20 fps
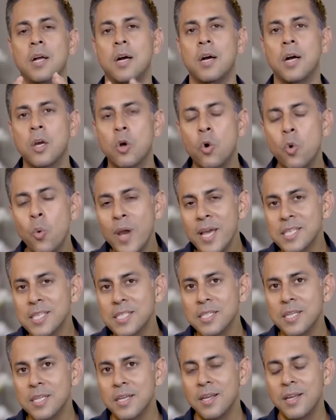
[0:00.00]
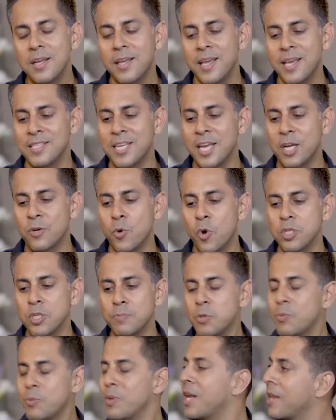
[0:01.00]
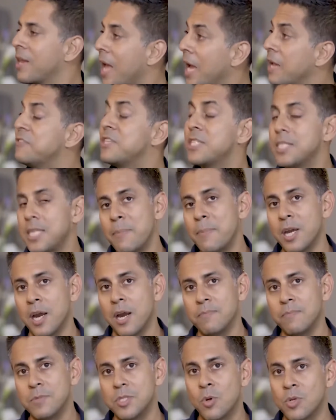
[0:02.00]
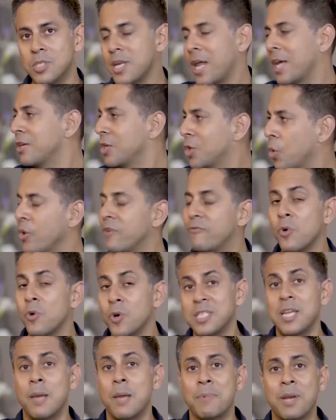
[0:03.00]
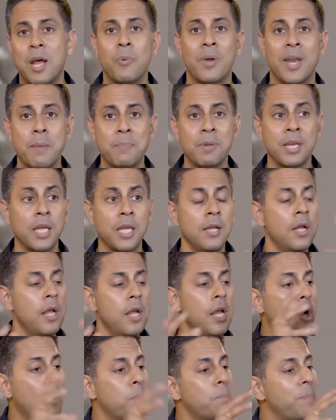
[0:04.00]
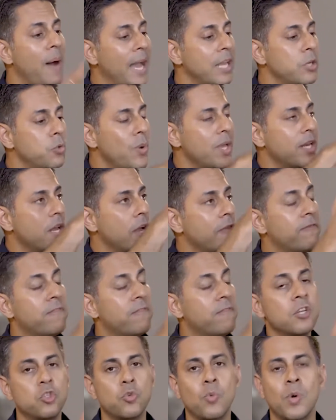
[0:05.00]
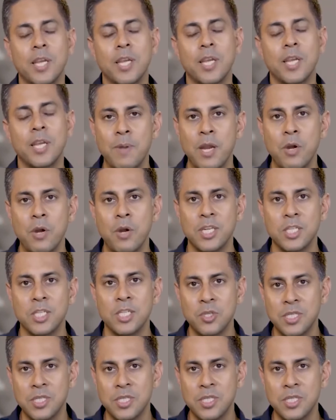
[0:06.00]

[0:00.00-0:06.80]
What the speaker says: A Quest is a cross between a live seminar, so it's like going for a seminar with Emily, combined with a virtual experience.